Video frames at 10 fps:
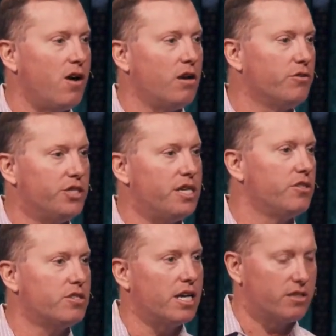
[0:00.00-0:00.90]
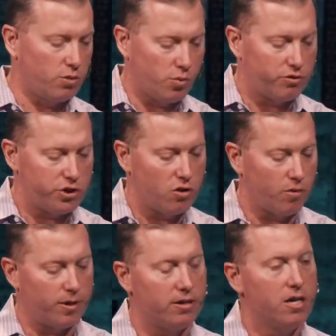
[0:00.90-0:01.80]
follow Jesus, text the word
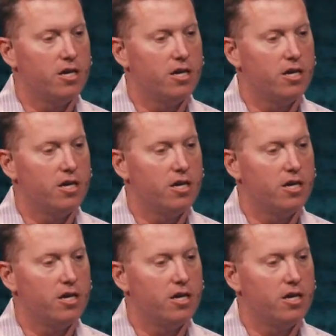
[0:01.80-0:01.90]
sermon